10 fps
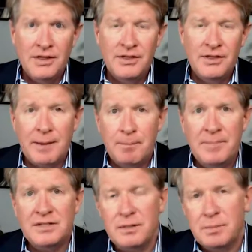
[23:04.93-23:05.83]
that
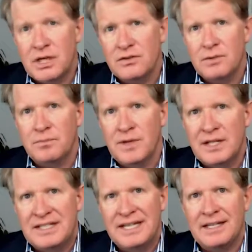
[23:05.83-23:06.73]
missed it because
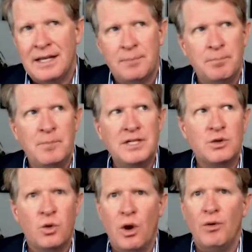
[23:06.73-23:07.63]
they
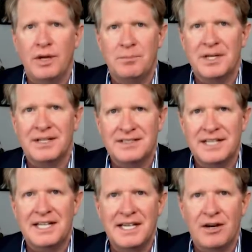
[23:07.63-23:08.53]
misquoted because they
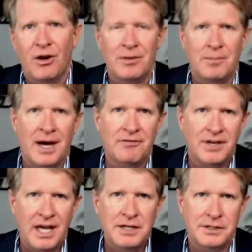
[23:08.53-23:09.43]
didn't get all the
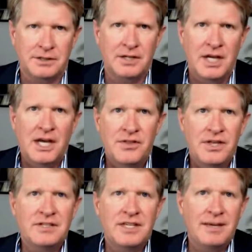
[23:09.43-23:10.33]
modifications.
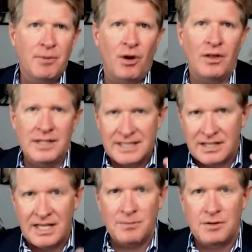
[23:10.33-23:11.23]
This
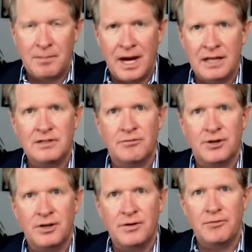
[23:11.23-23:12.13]
keeps the mods in
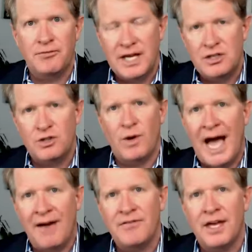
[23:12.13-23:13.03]
front of your face. You
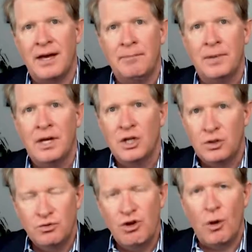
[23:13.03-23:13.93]
have them,
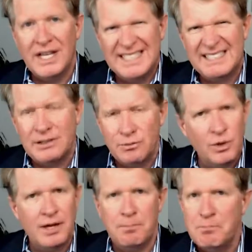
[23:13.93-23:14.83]
you know,
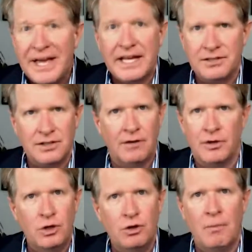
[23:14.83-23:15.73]
within minutes of
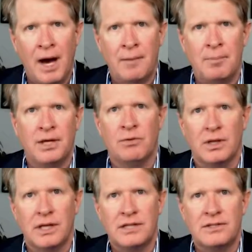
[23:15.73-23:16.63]
the new mod being
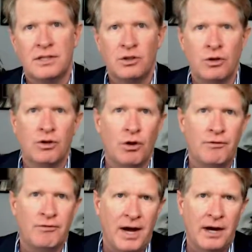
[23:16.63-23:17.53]
released, you're
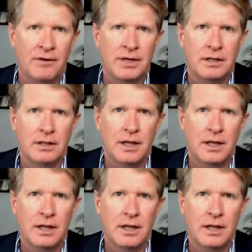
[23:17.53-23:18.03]
notified of it,